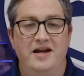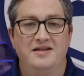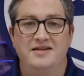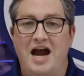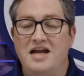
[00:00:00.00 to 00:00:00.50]
and
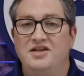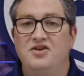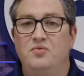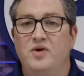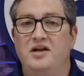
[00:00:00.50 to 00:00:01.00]
sizing
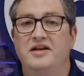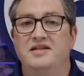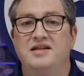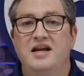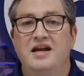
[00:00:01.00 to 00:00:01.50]
your
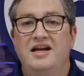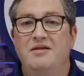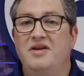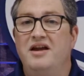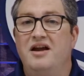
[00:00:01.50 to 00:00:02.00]
windlass
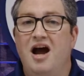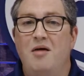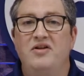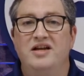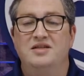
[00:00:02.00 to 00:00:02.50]
can be a
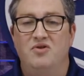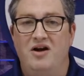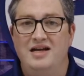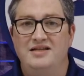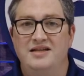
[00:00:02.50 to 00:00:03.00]
complex
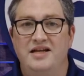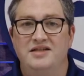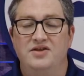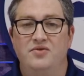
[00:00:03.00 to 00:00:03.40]
process.